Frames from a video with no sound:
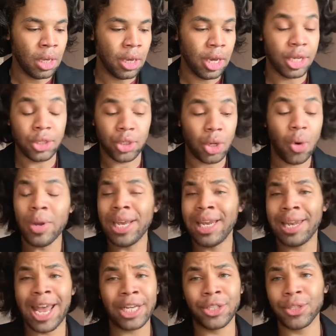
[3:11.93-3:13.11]
And so he
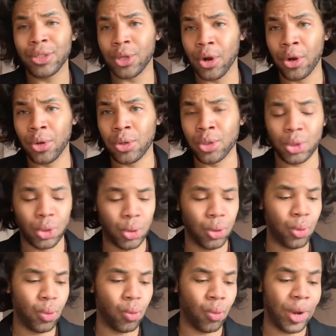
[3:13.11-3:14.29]
lashes girls to
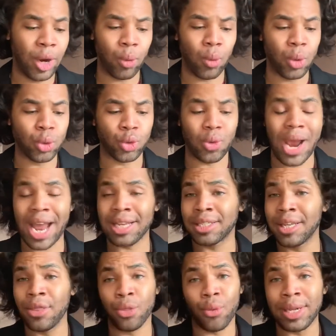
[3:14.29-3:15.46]
the railroad tracks
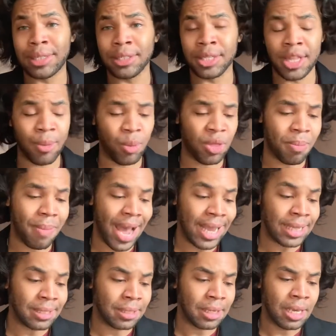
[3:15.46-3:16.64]
and threatens them with
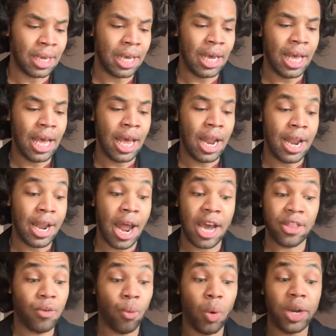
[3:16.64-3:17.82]
mice
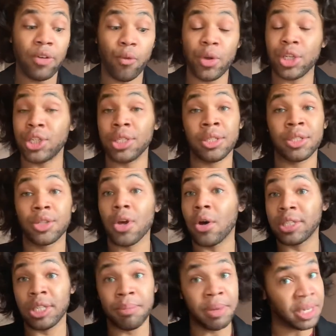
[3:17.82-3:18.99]
neither one of which is
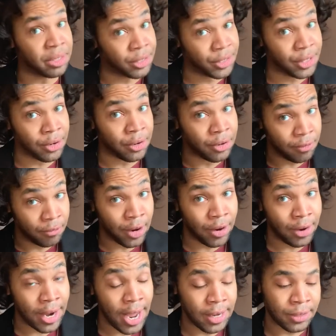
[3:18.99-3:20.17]
thought to be considered very
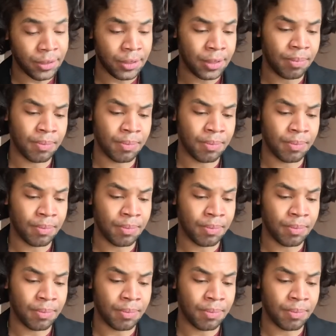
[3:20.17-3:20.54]
nice.